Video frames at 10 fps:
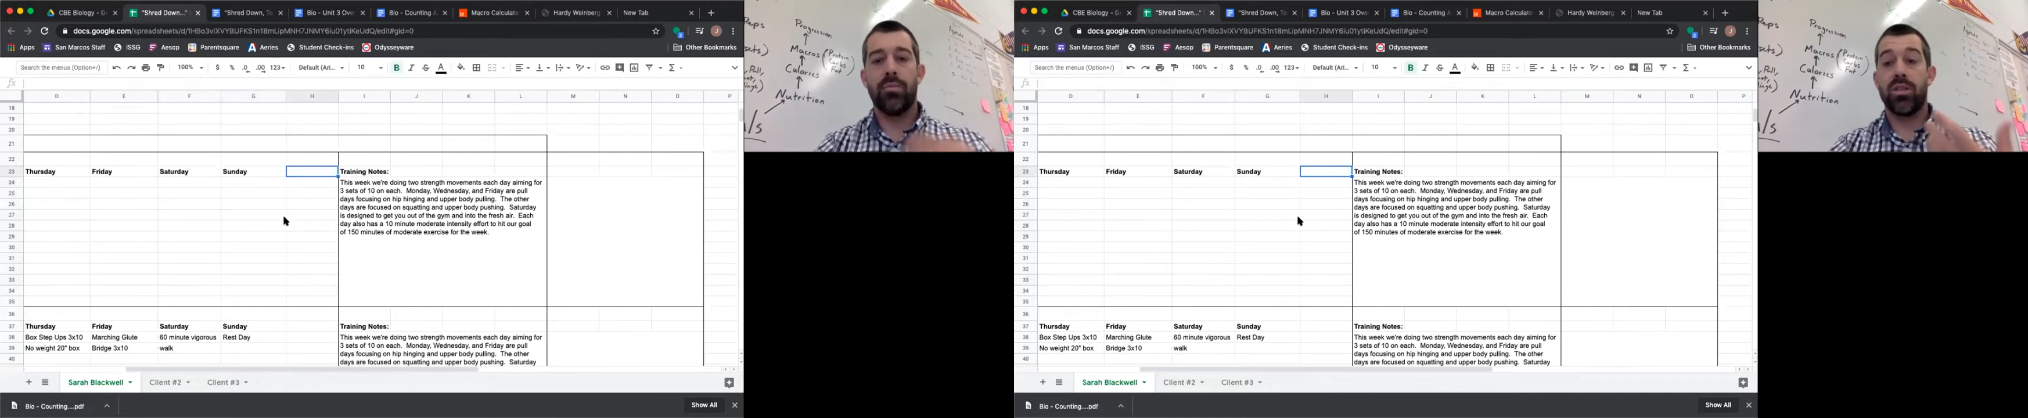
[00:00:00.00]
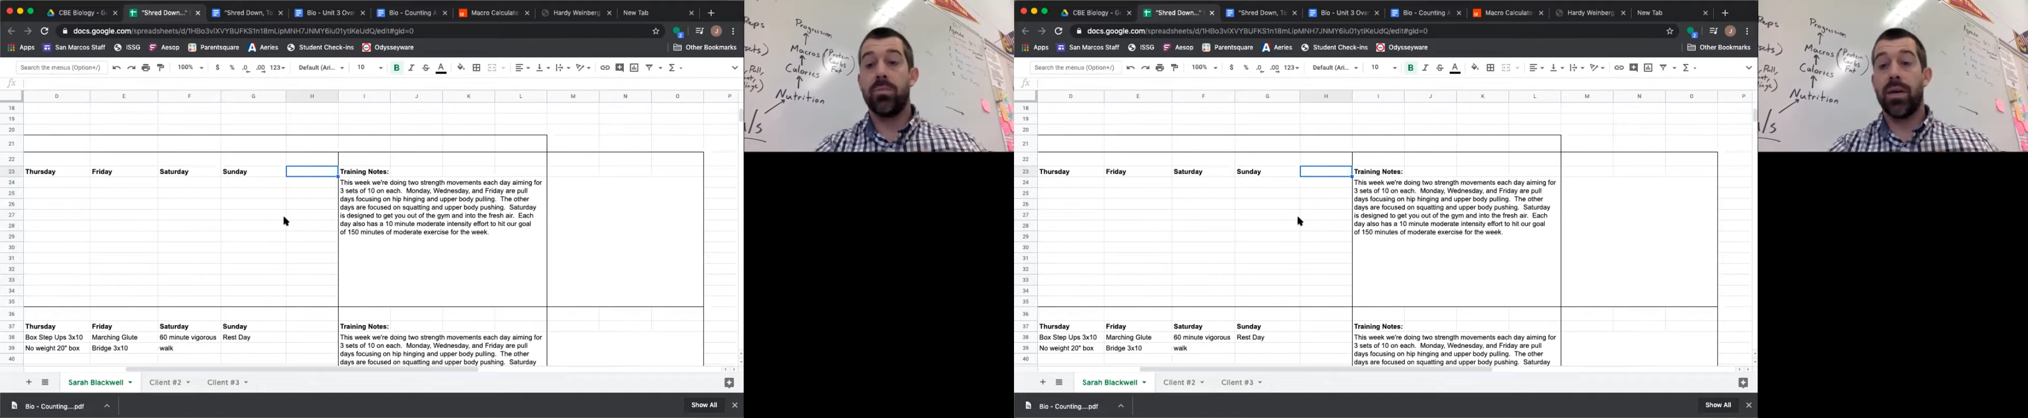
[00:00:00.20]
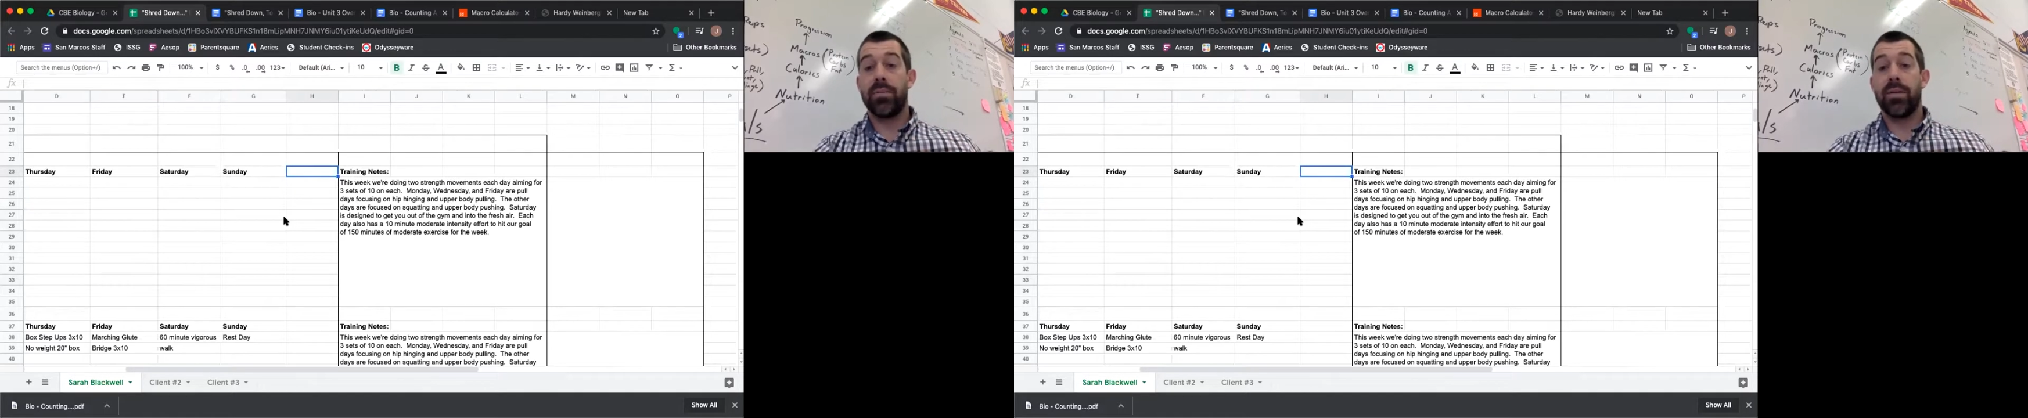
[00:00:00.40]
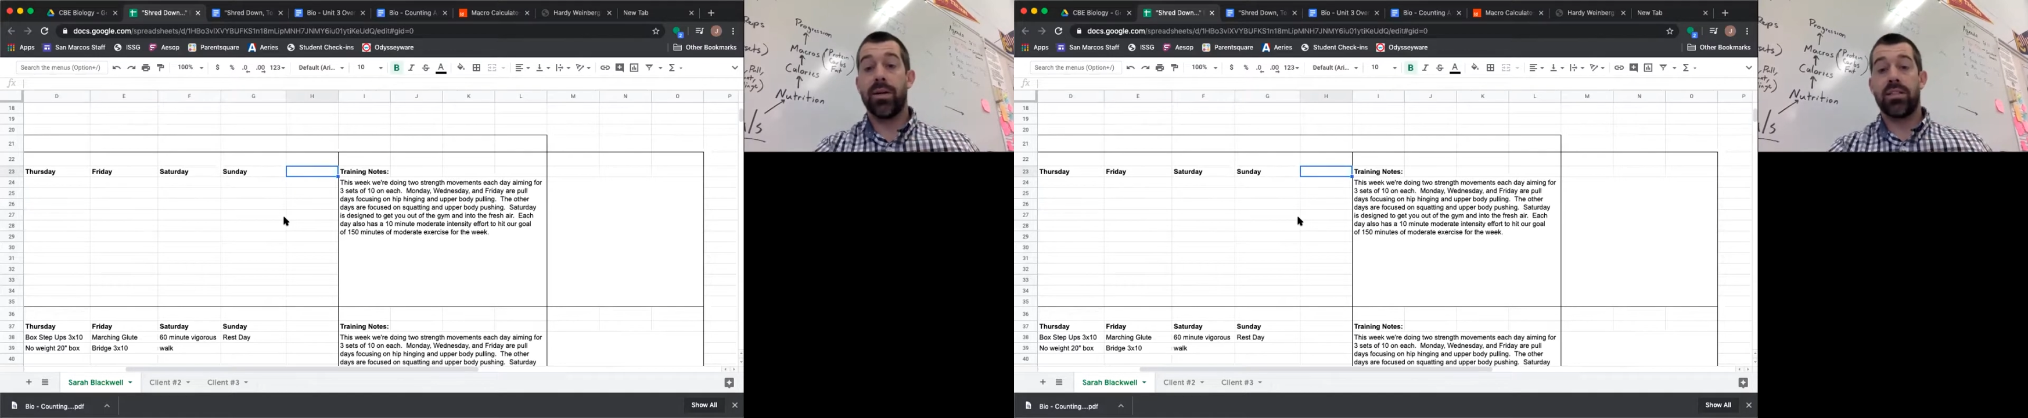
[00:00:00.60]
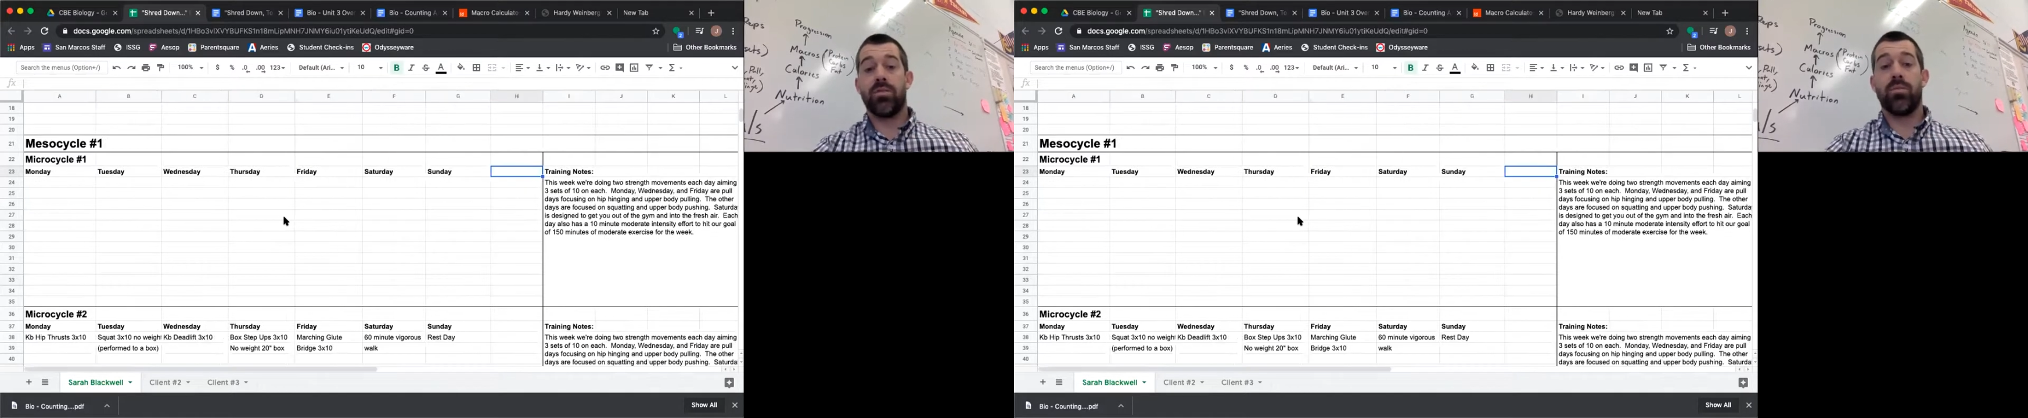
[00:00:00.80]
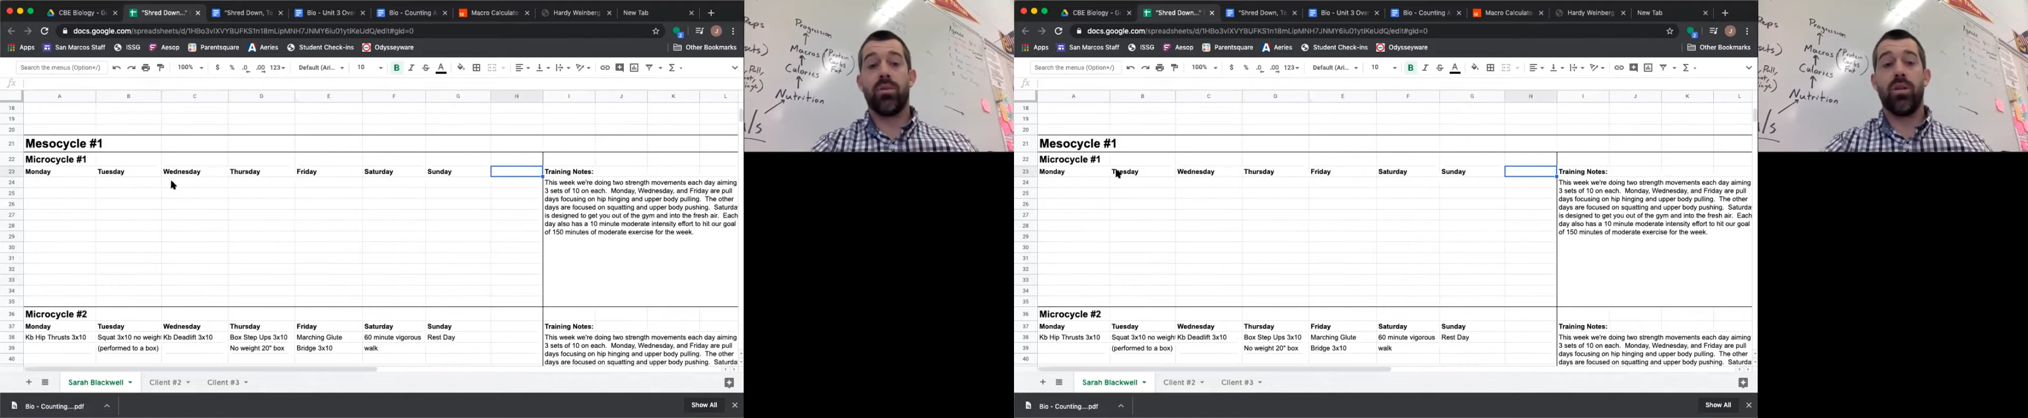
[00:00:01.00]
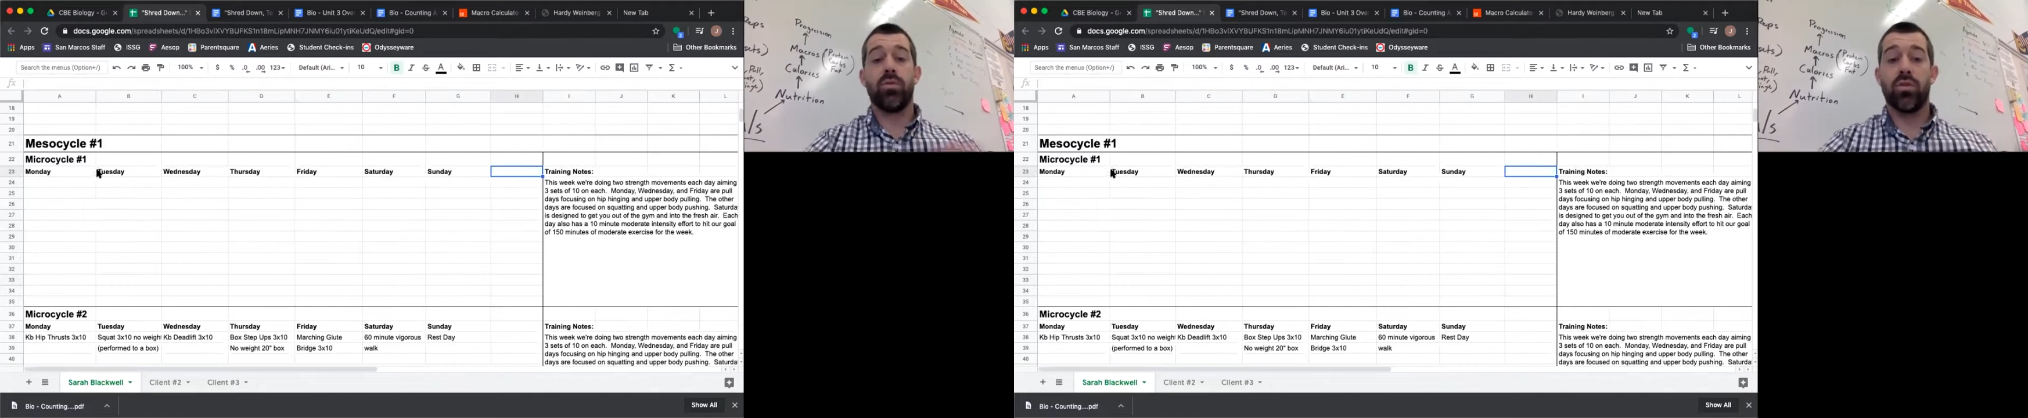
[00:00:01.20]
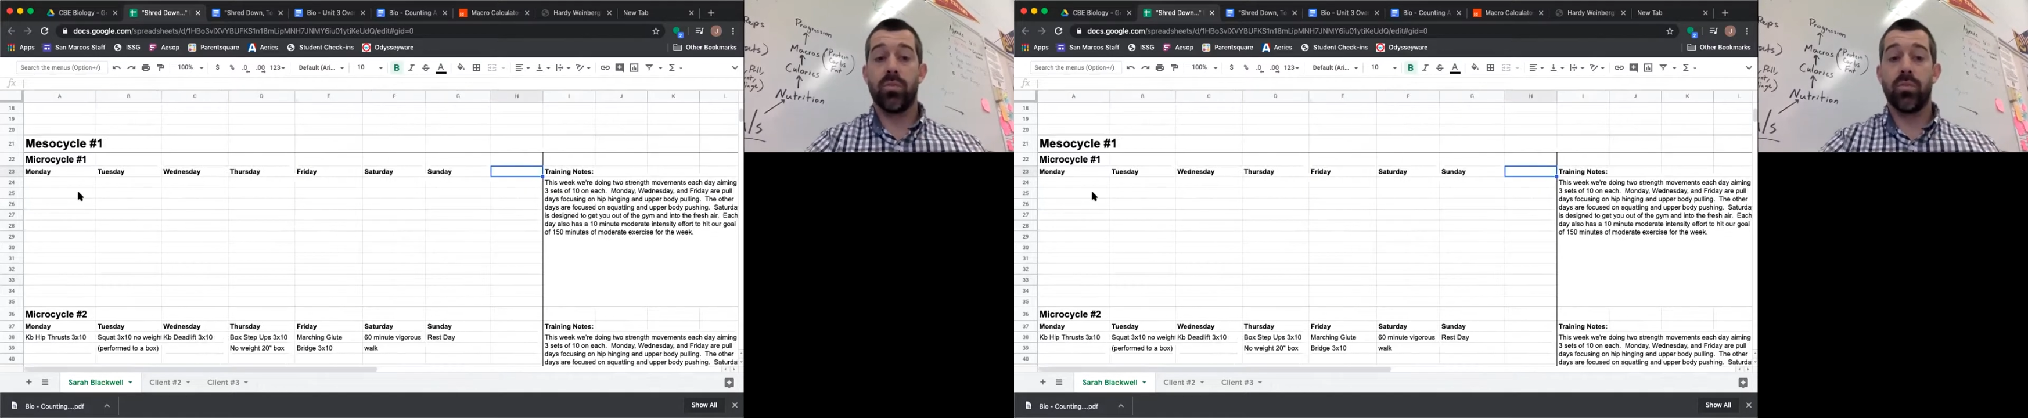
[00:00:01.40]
to make myself some notes,